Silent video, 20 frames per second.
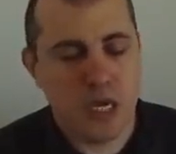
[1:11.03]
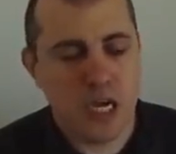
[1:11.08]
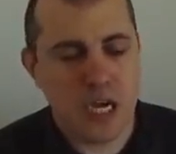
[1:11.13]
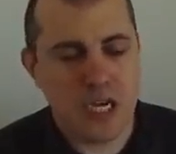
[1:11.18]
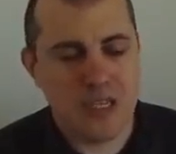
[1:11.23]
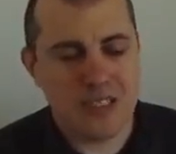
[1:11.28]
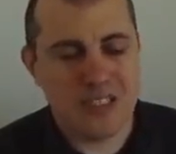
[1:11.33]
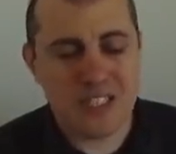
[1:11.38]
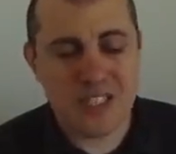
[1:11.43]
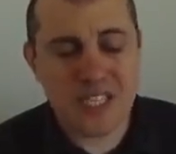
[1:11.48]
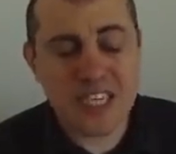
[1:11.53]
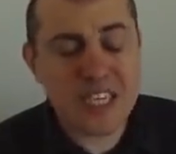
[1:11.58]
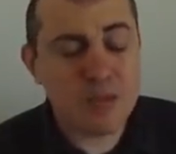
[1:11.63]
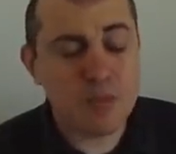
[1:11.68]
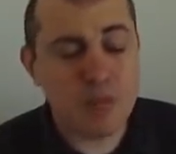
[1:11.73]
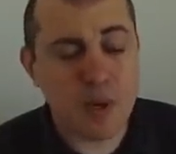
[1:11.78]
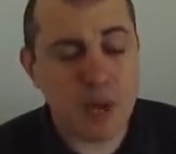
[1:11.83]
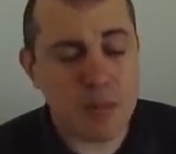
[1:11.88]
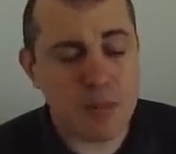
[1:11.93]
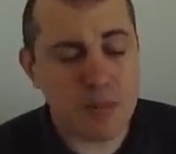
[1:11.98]
Uh, the
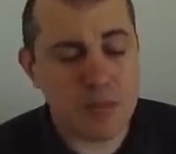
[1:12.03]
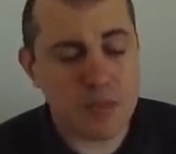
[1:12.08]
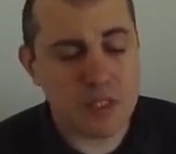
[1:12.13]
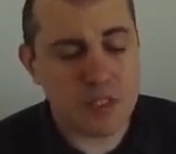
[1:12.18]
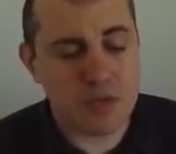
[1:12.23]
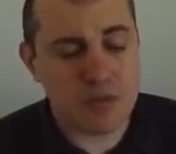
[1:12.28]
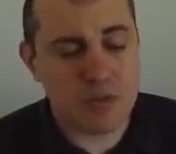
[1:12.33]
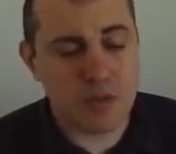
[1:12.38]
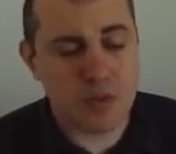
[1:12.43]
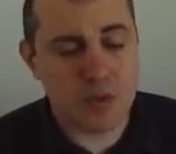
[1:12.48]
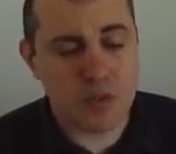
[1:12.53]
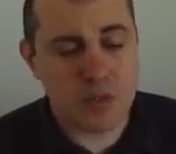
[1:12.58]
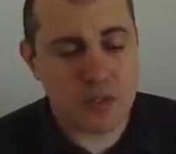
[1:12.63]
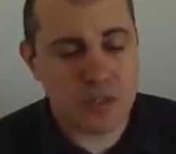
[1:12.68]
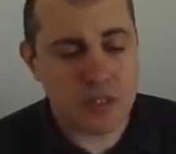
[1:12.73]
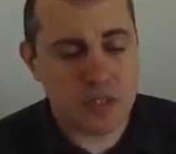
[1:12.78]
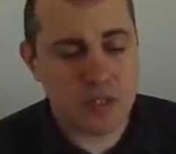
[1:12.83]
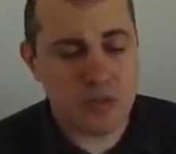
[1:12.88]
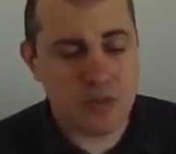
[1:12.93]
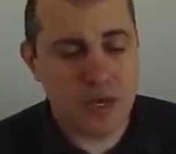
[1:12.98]
second problem is, of course,
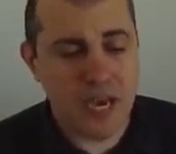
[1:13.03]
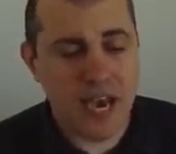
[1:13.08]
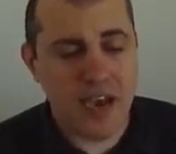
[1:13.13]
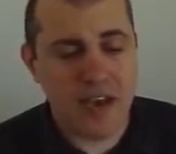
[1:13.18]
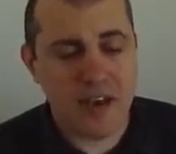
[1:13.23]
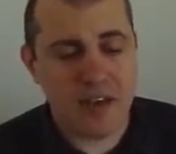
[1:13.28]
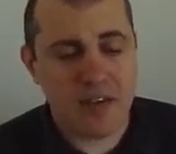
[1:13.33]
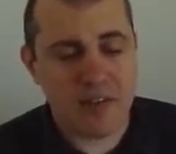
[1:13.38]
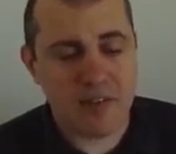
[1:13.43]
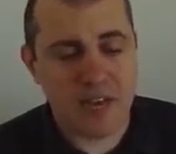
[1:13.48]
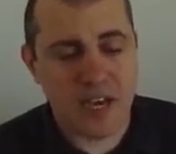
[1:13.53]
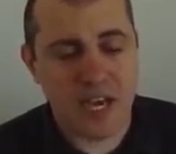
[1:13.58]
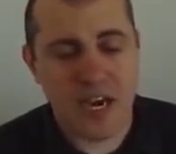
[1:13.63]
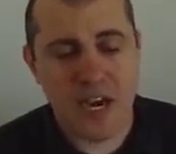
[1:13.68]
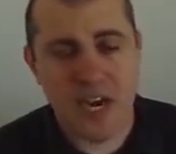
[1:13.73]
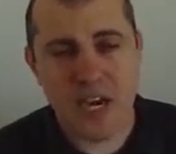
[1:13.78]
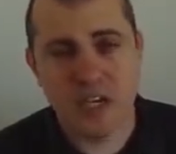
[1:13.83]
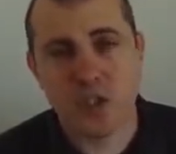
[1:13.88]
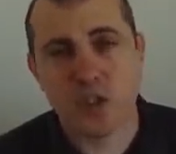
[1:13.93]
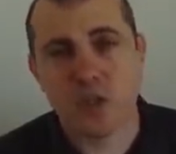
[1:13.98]
that you'd have
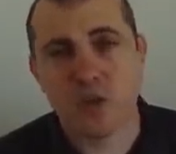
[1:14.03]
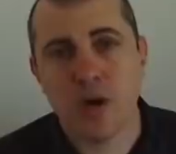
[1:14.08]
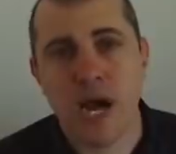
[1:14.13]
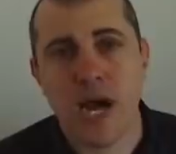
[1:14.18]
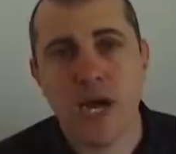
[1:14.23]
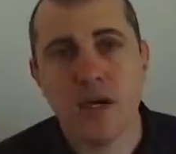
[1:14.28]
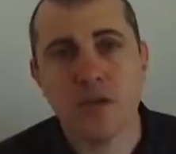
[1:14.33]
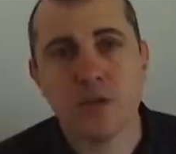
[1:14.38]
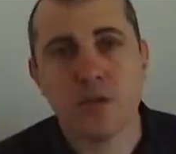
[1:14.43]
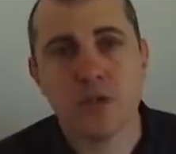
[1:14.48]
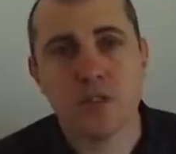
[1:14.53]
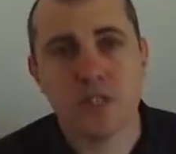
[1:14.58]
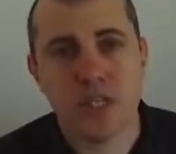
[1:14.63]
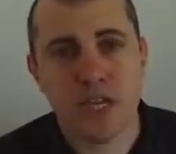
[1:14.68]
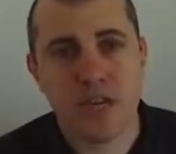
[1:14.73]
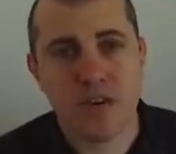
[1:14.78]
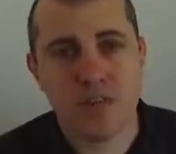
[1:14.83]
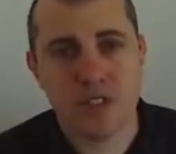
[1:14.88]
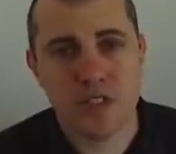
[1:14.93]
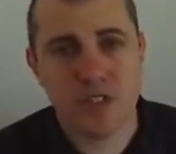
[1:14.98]
an extra output
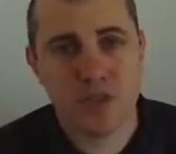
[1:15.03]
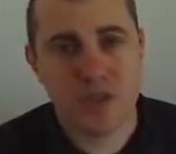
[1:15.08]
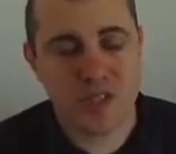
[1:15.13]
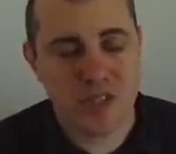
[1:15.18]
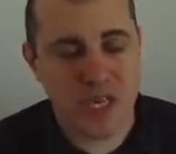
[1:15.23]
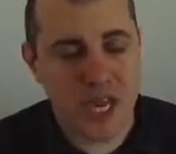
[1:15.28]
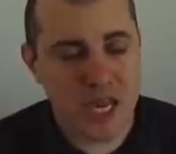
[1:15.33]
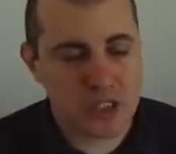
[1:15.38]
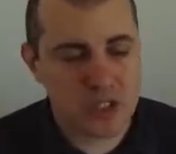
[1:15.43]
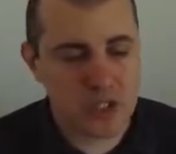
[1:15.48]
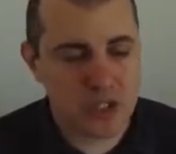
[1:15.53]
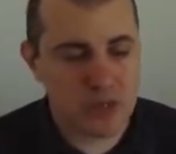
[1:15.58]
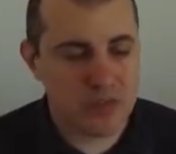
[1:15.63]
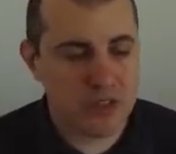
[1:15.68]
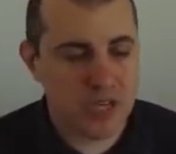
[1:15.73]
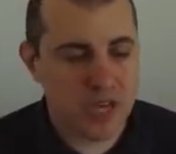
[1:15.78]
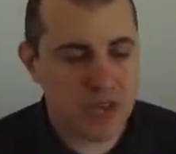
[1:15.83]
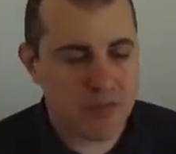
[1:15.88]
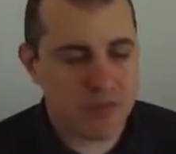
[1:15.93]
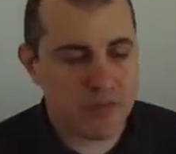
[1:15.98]
in every transaction.
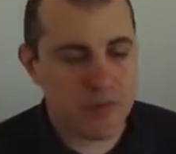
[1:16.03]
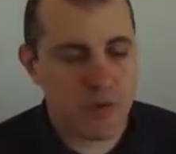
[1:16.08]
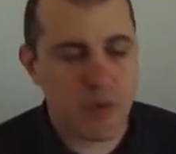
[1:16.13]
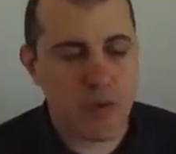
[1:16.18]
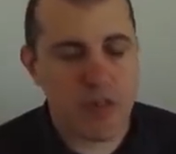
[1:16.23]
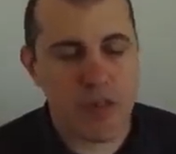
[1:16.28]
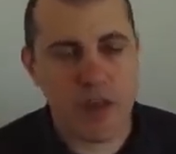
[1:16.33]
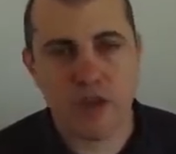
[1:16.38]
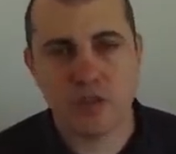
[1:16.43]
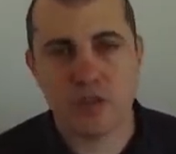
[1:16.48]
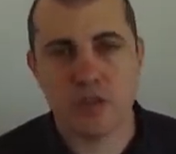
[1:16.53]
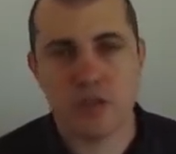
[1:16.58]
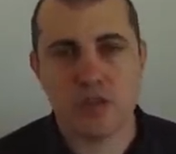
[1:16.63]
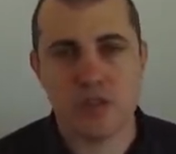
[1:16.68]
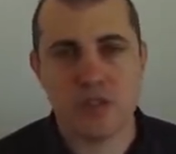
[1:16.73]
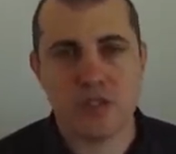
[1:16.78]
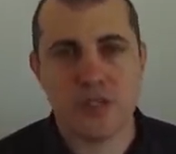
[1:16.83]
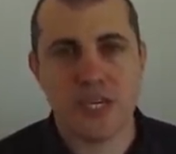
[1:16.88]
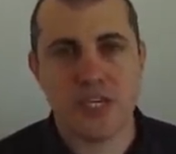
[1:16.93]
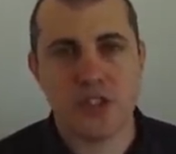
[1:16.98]
If you have 4,000
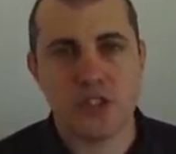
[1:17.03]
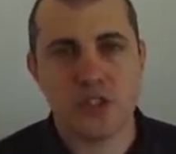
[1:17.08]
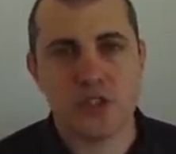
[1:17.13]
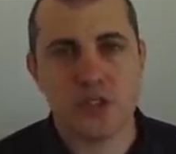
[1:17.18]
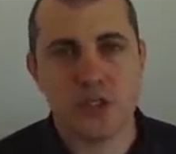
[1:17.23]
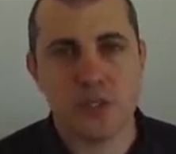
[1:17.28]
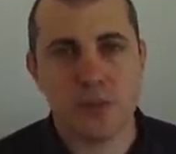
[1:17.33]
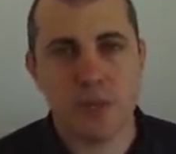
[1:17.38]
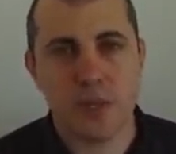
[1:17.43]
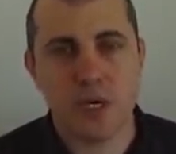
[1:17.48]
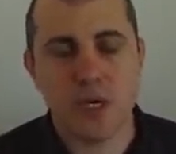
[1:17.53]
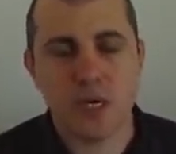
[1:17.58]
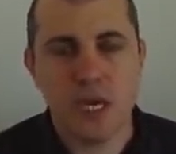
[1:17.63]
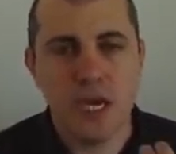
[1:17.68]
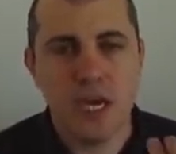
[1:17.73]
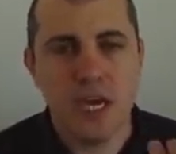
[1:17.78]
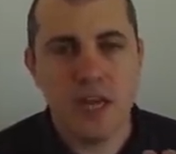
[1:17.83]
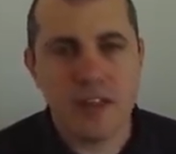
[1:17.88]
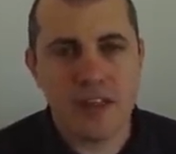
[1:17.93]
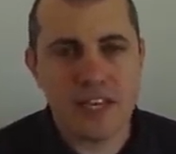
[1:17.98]
transactions in a
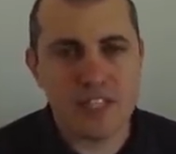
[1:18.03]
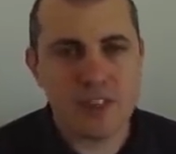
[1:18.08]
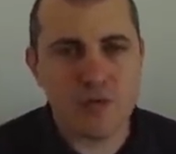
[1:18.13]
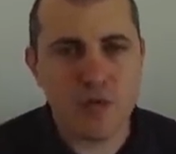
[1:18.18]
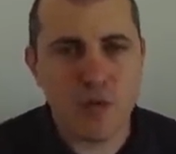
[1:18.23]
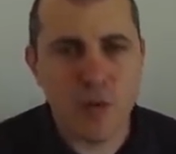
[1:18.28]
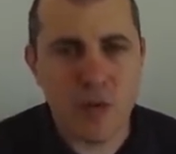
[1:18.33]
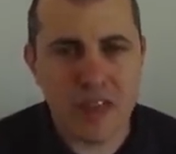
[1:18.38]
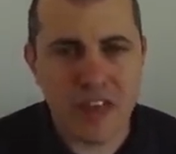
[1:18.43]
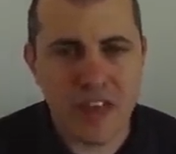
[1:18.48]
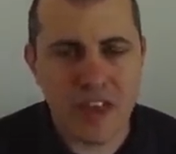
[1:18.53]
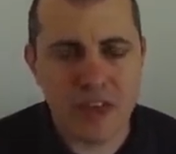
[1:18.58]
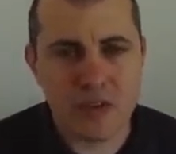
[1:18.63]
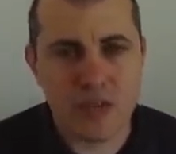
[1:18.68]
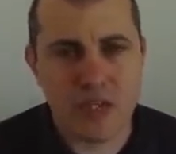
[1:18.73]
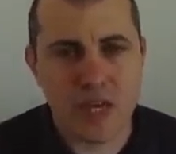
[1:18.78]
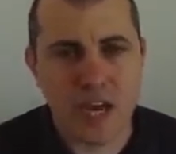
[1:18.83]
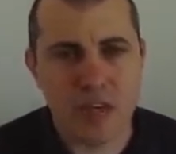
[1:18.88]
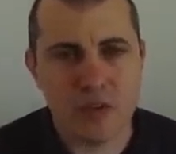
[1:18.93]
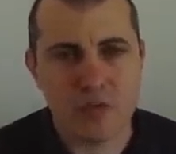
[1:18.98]
block, that's
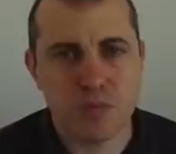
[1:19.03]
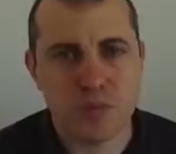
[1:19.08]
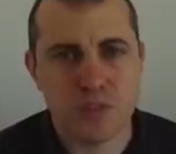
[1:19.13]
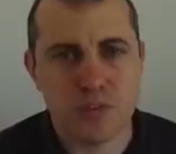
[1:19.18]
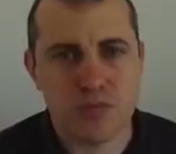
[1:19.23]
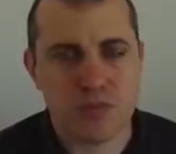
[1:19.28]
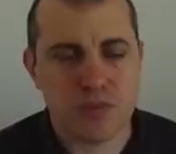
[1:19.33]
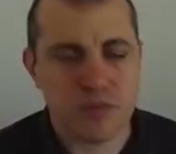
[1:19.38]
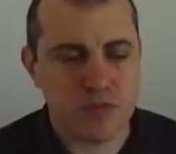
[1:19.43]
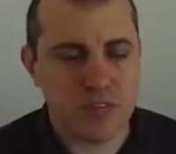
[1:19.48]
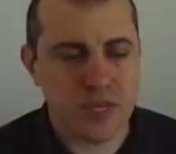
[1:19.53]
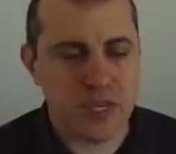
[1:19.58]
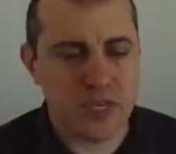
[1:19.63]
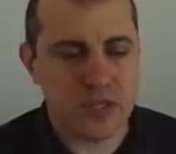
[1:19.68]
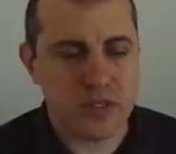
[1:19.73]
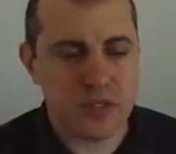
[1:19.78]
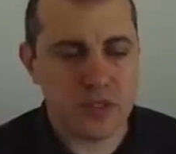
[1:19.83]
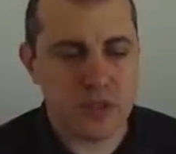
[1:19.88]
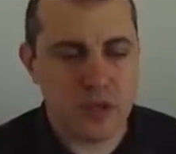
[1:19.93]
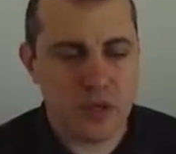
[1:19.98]
4,000 outputs for
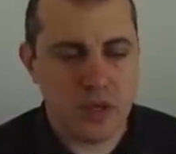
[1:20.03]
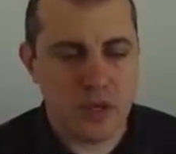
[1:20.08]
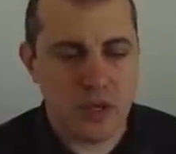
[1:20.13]
fees.